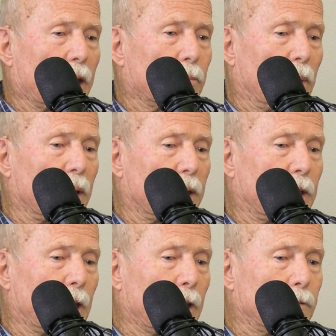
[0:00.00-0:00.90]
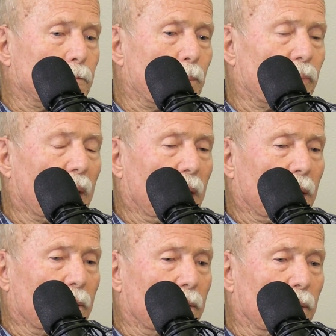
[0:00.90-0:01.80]
But
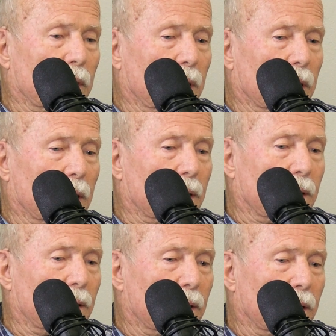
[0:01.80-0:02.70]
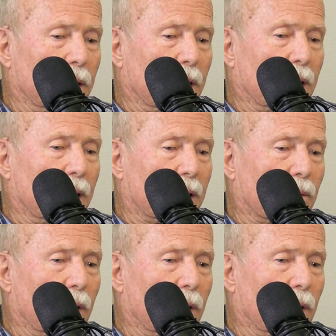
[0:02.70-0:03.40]
we had